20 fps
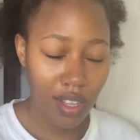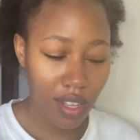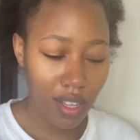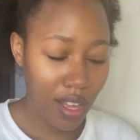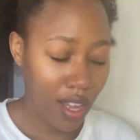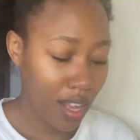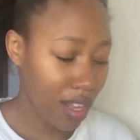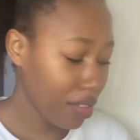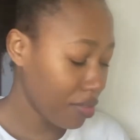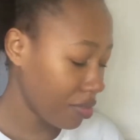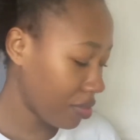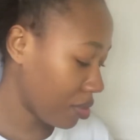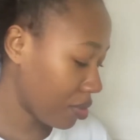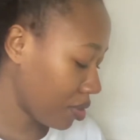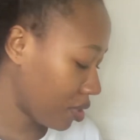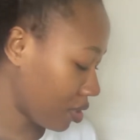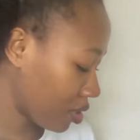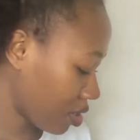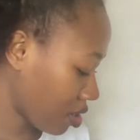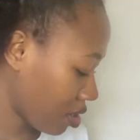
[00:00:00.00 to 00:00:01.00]
I don't even
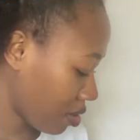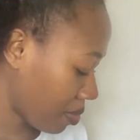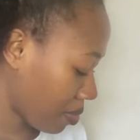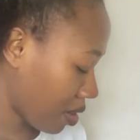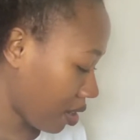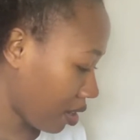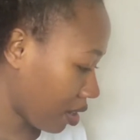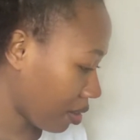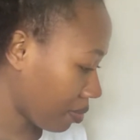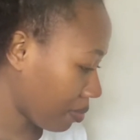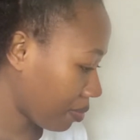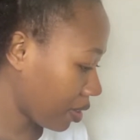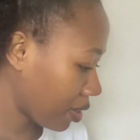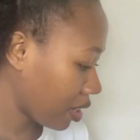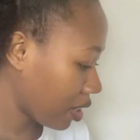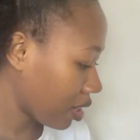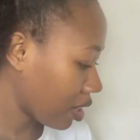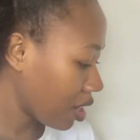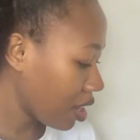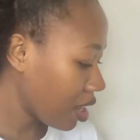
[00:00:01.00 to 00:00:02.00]
want to talk about it,
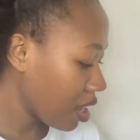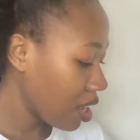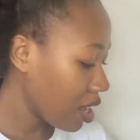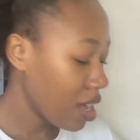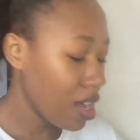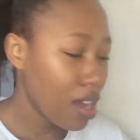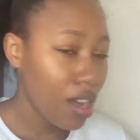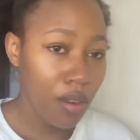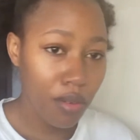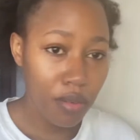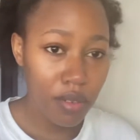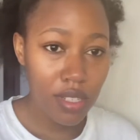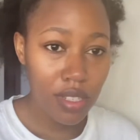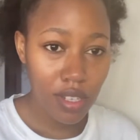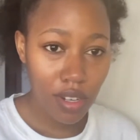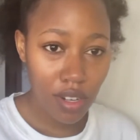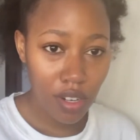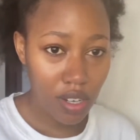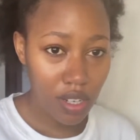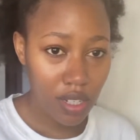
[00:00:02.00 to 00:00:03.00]
but it was a
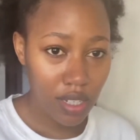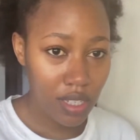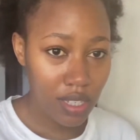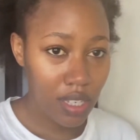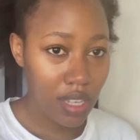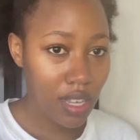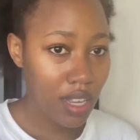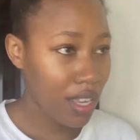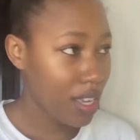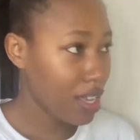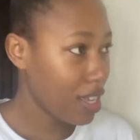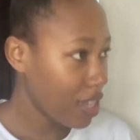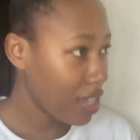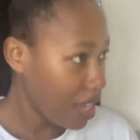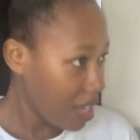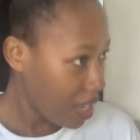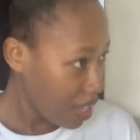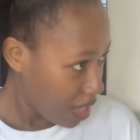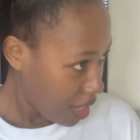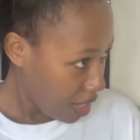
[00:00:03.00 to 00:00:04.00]
lot.
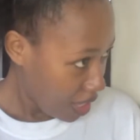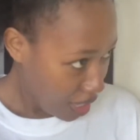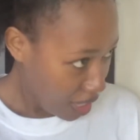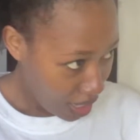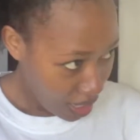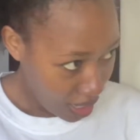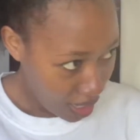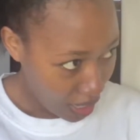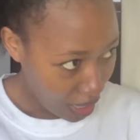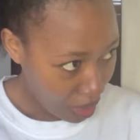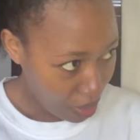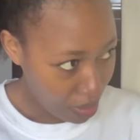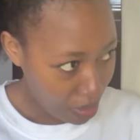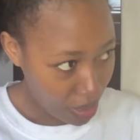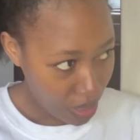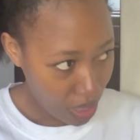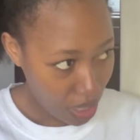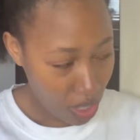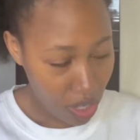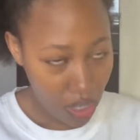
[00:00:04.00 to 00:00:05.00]
It was
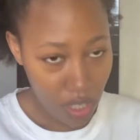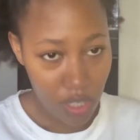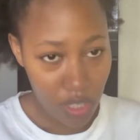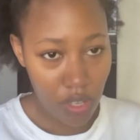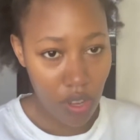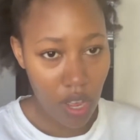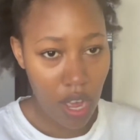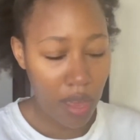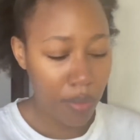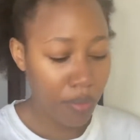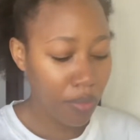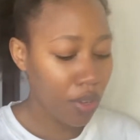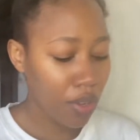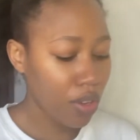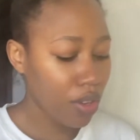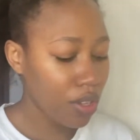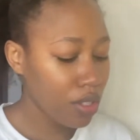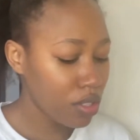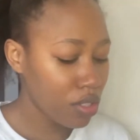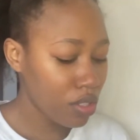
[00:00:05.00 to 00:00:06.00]
a lot. So I'm
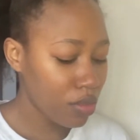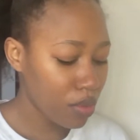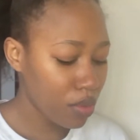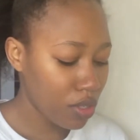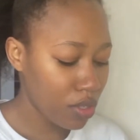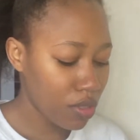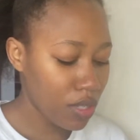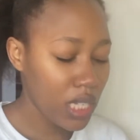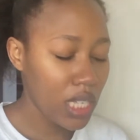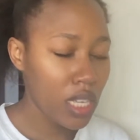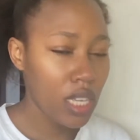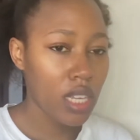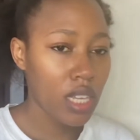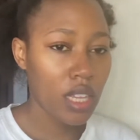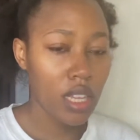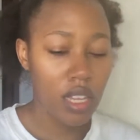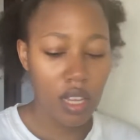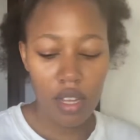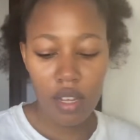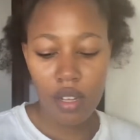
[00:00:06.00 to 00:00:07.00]
going to be using
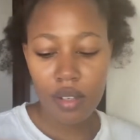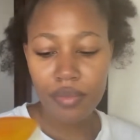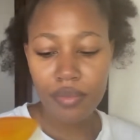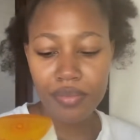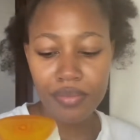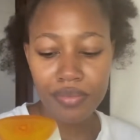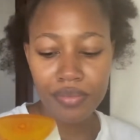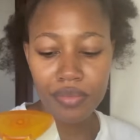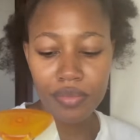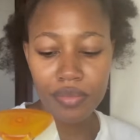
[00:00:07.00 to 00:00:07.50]
the